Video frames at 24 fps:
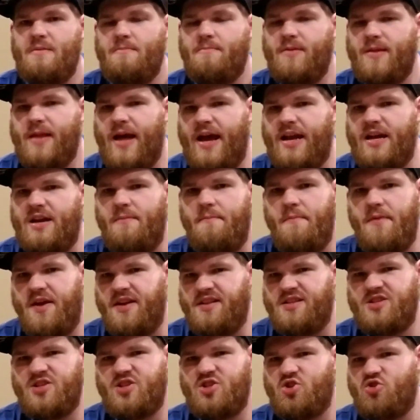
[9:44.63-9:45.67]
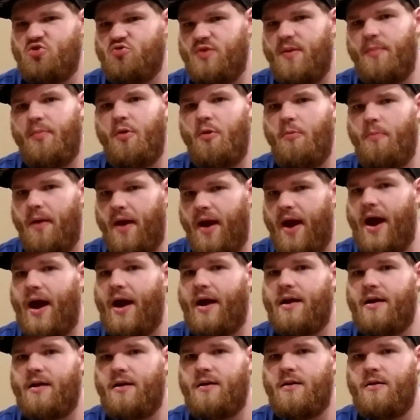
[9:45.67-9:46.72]
Platinum Hits Triple
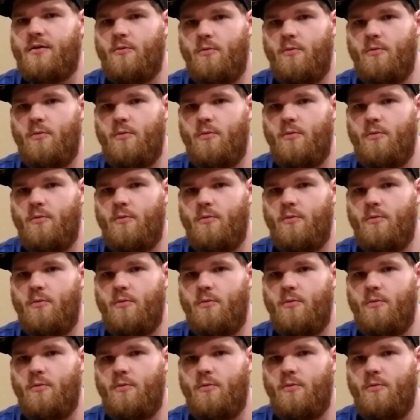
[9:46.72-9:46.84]
Pack